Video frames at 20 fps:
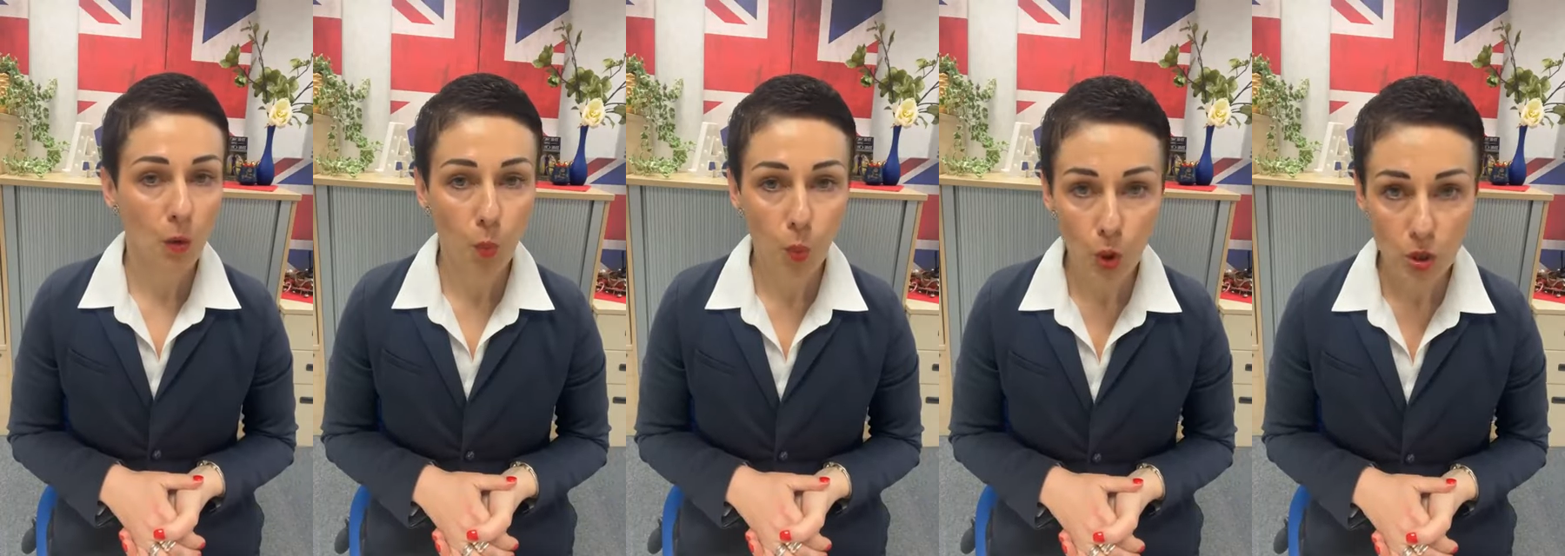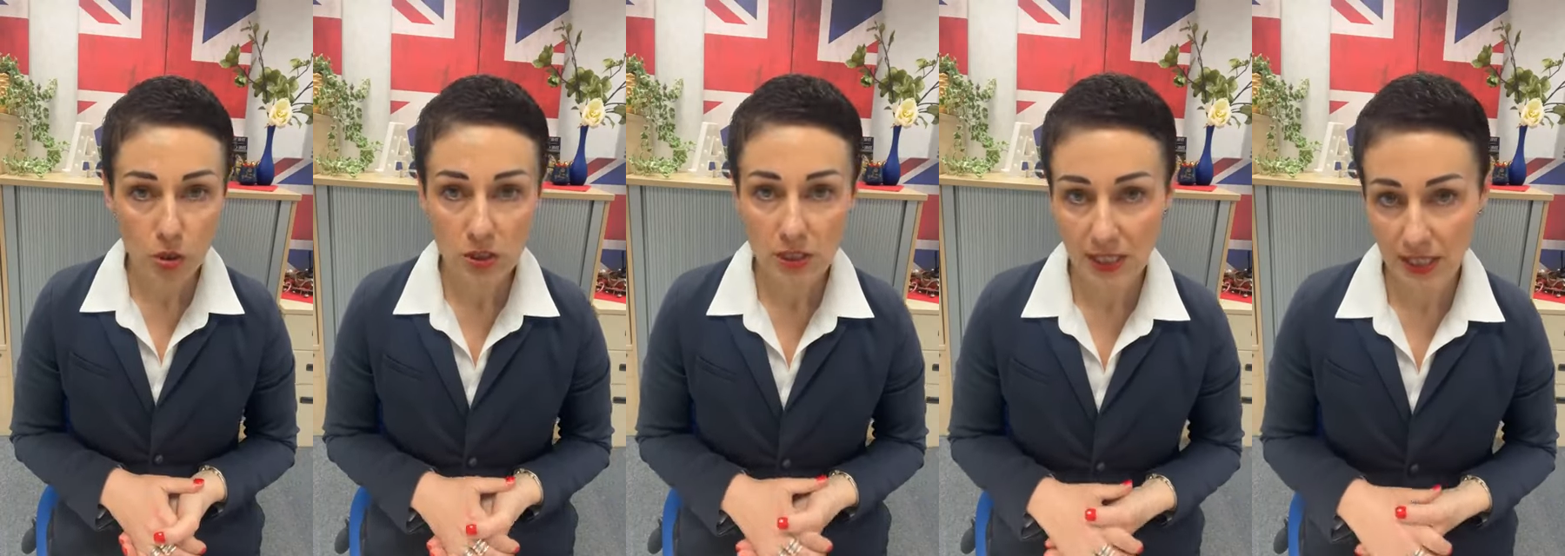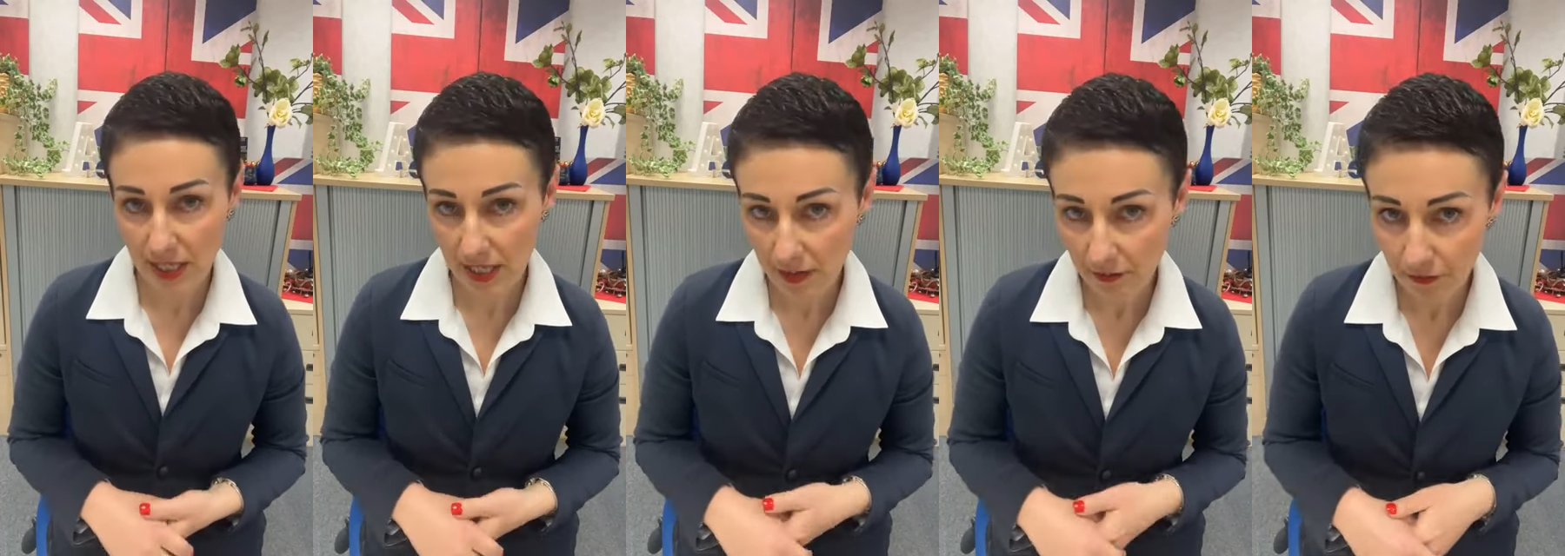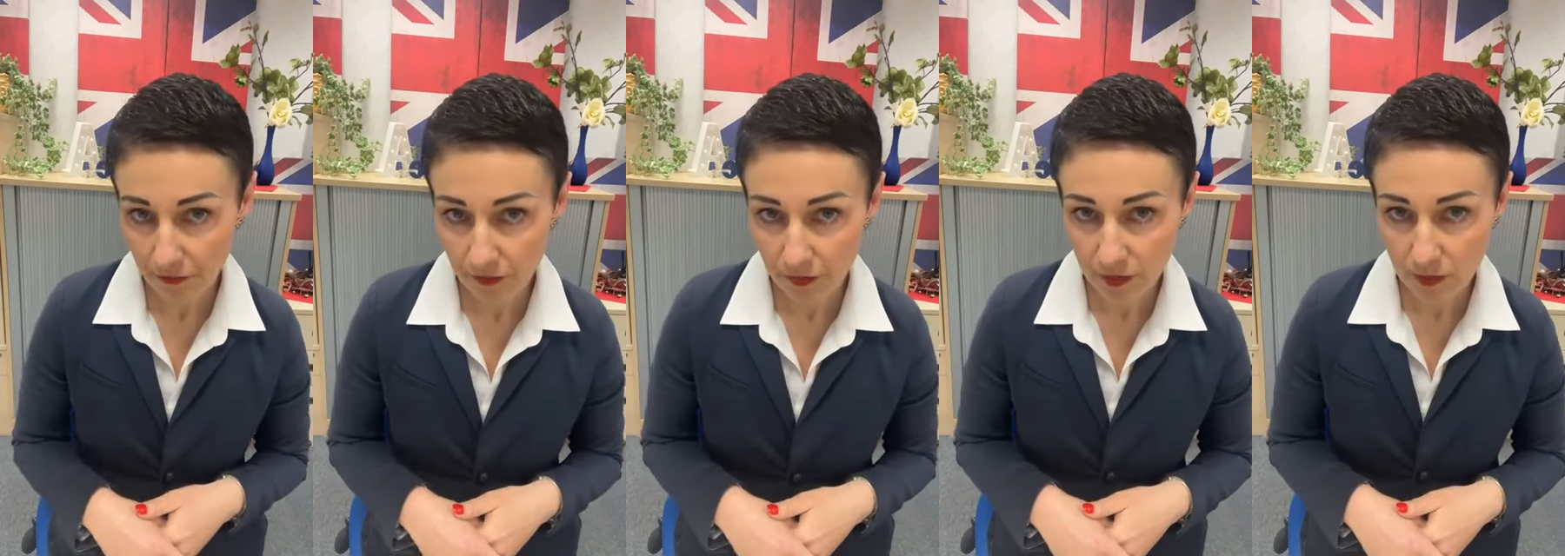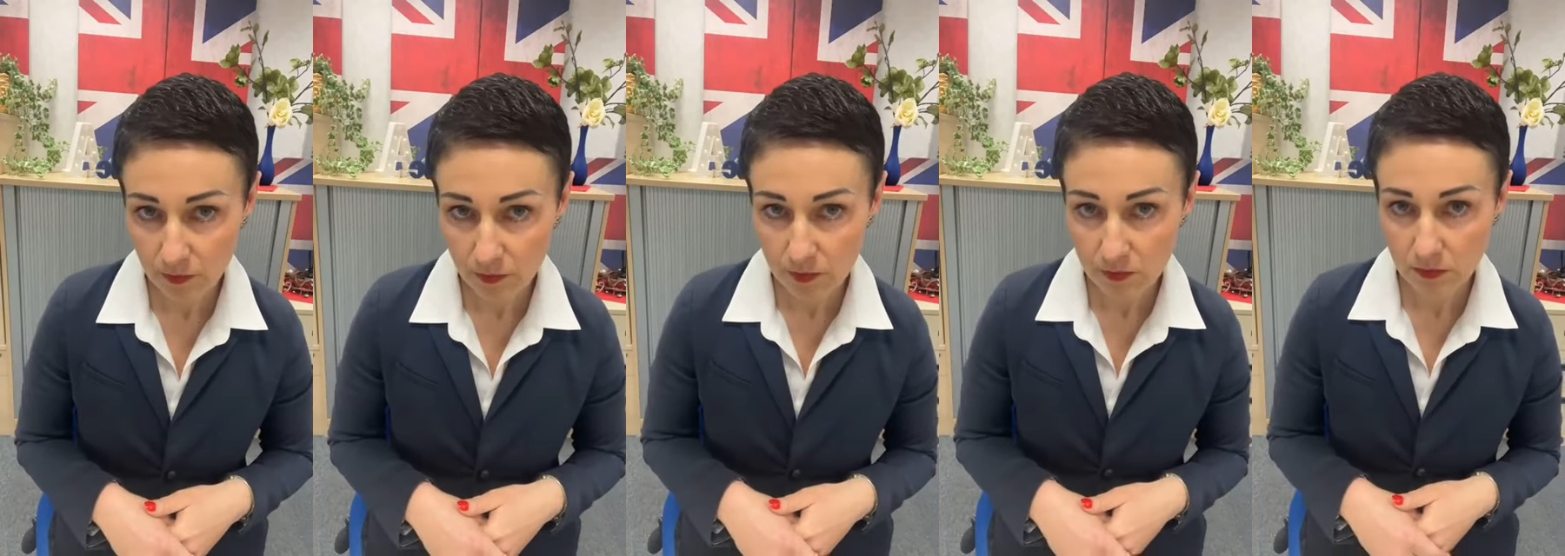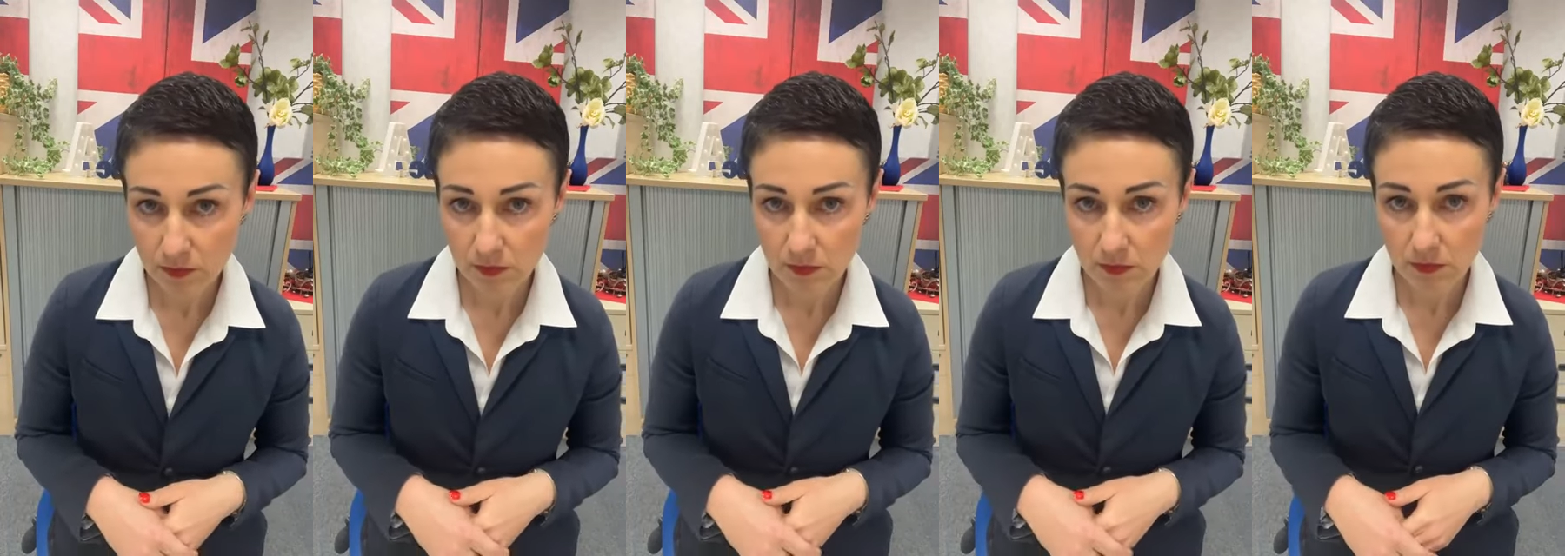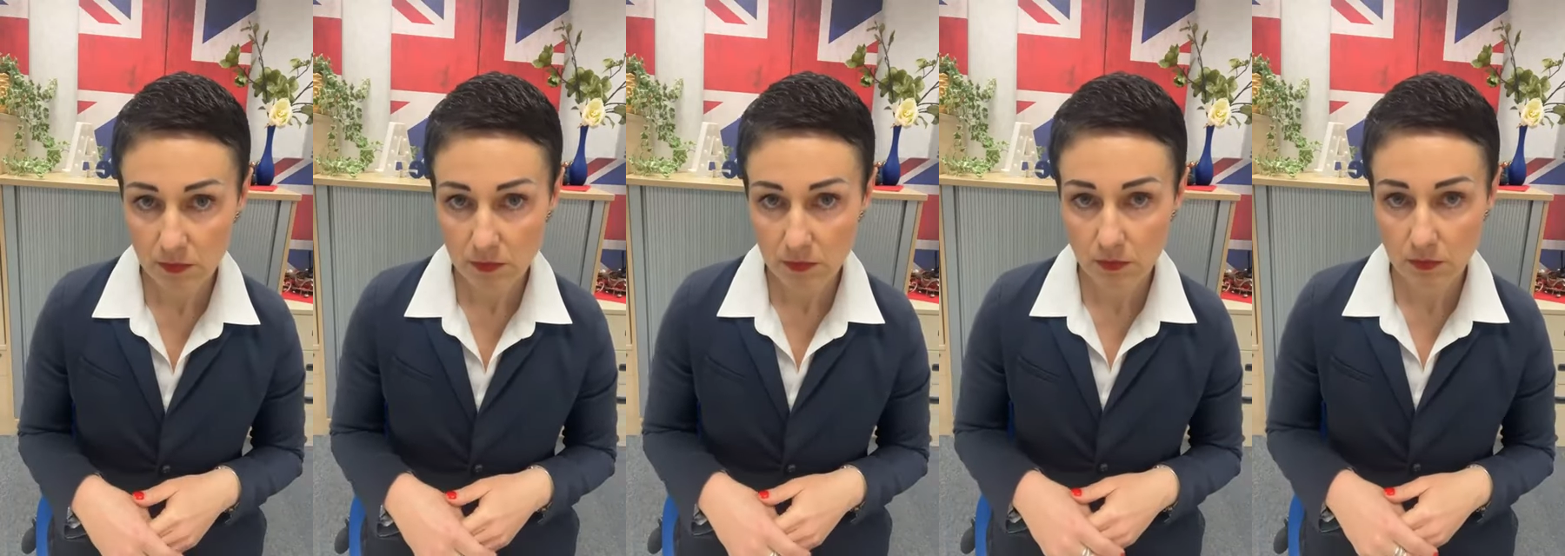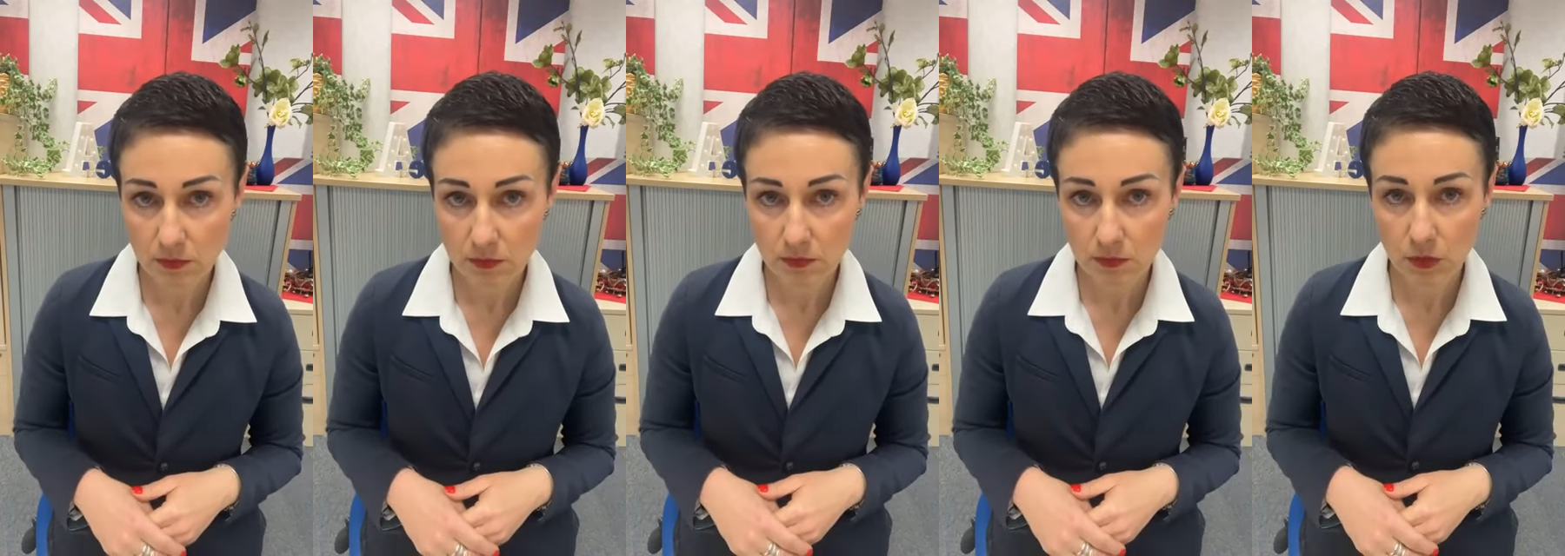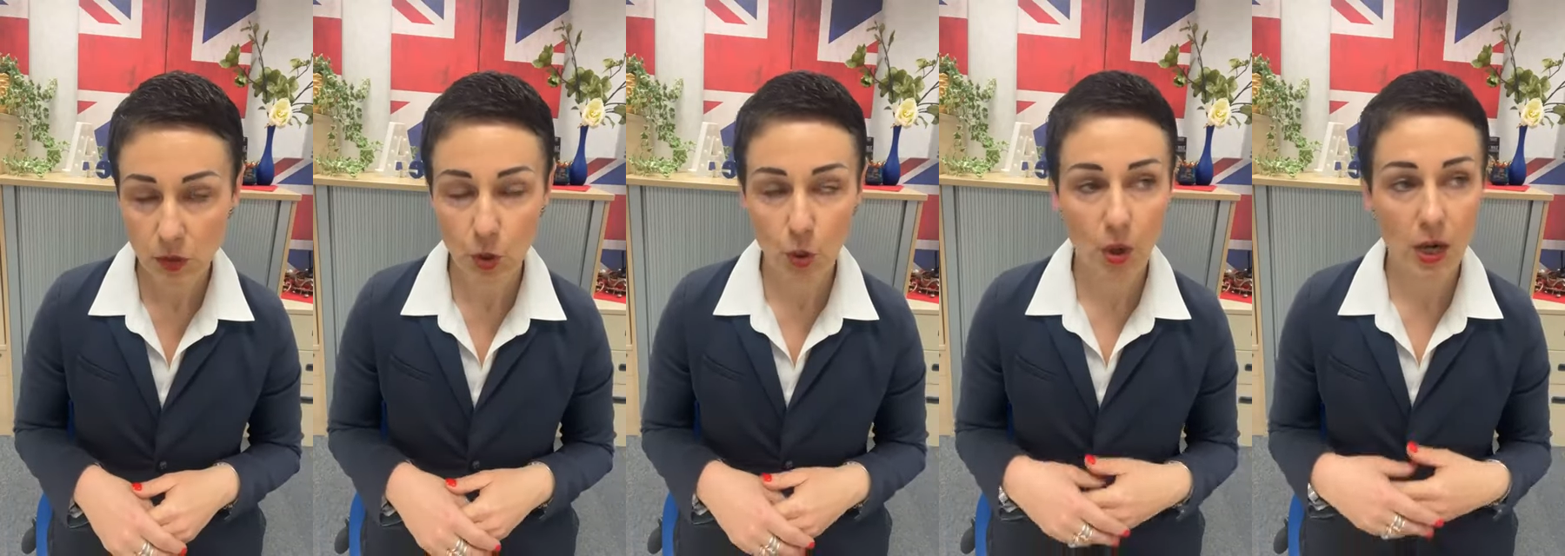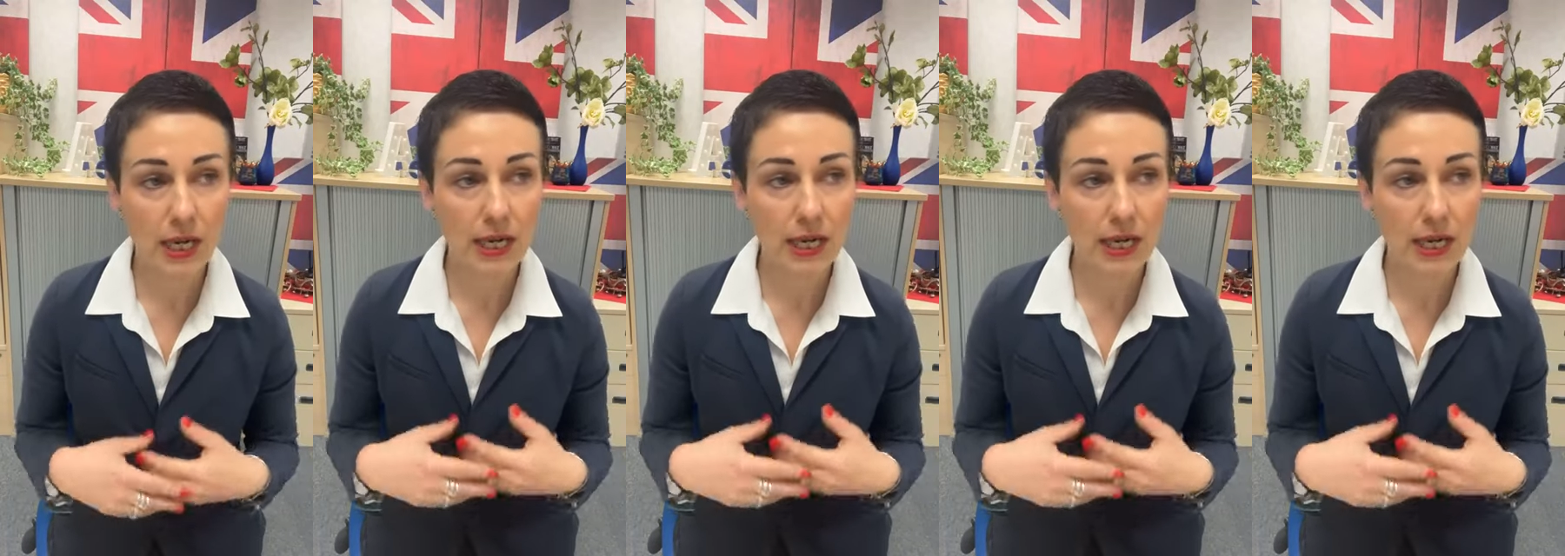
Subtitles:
what if you